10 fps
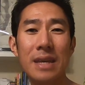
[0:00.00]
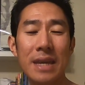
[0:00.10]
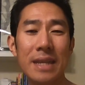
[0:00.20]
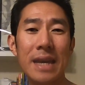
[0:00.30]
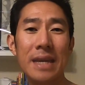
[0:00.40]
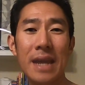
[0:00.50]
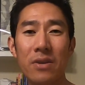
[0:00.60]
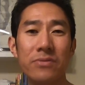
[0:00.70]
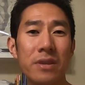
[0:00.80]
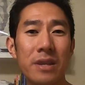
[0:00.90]
and head
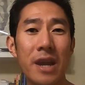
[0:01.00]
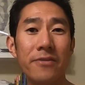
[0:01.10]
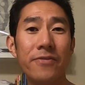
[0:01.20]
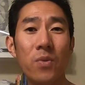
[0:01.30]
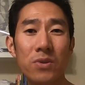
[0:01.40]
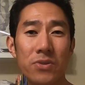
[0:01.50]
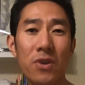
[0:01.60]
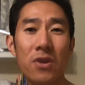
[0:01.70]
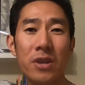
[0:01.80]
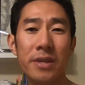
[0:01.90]
out there at
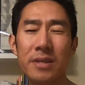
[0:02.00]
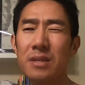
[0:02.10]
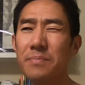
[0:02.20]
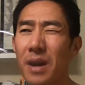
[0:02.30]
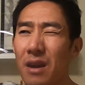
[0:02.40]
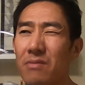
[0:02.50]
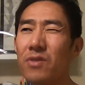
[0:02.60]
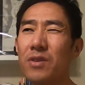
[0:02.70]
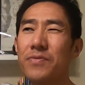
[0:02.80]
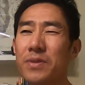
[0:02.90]
4:30. It's about
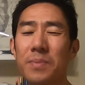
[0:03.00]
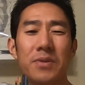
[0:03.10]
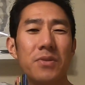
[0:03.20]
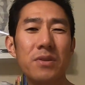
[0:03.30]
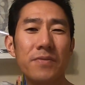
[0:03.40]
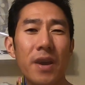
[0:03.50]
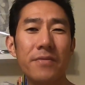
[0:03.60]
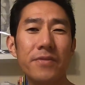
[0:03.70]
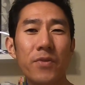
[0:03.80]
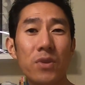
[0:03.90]
roughly about 35
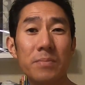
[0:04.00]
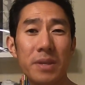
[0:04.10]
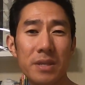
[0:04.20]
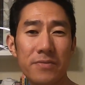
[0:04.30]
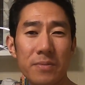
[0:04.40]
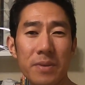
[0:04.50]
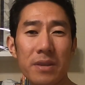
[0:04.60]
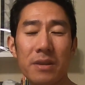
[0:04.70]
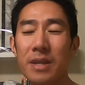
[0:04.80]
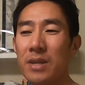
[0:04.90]
to 40 minutes from
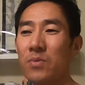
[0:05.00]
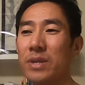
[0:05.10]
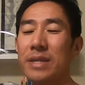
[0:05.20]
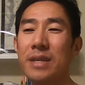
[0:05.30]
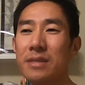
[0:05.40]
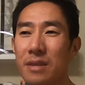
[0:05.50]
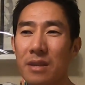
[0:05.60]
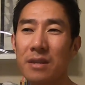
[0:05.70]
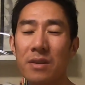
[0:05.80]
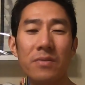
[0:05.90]
here, and I want to get
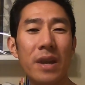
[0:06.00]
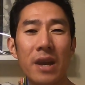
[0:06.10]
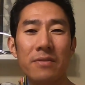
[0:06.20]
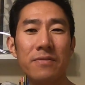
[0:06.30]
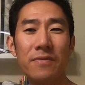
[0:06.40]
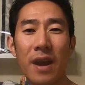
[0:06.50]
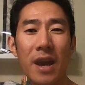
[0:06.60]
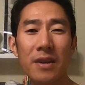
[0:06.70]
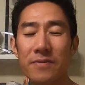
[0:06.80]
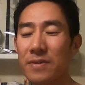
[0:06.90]
there around
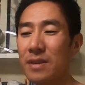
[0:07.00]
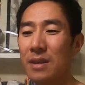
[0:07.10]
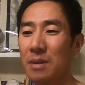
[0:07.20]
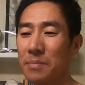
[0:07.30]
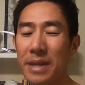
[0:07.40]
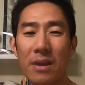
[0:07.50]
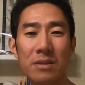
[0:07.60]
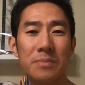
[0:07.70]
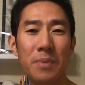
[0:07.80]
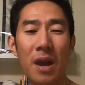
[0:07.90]
5. Pick out a
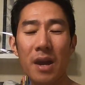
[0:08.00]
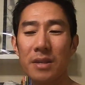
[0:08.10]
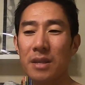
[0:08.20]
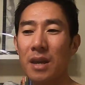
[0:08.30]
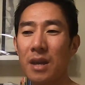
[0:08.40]
spot.